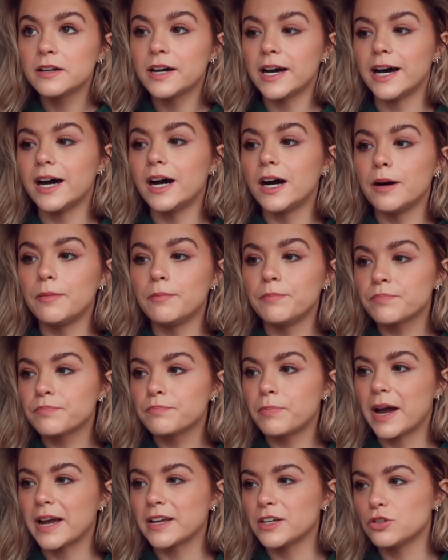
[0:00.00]

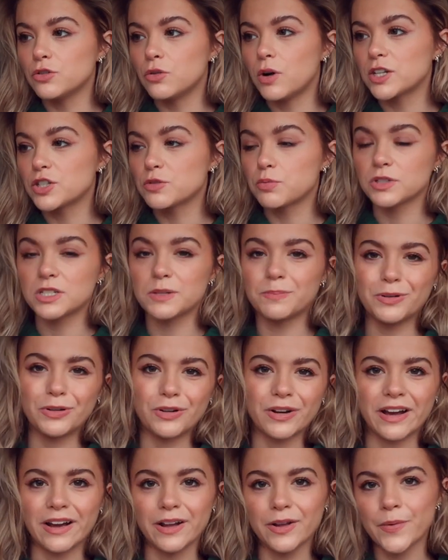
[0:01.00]
but you know, I just want to be
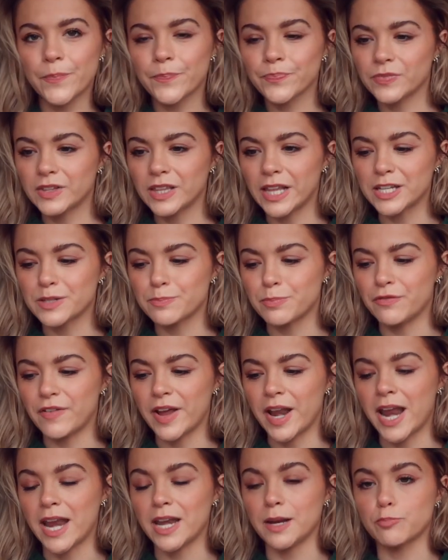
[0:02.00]
on a let's
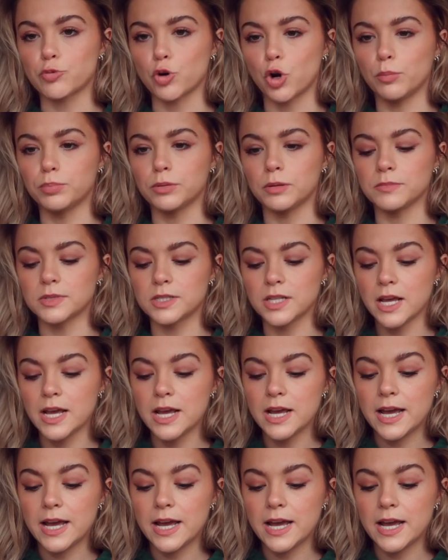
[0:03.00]
prevent any problems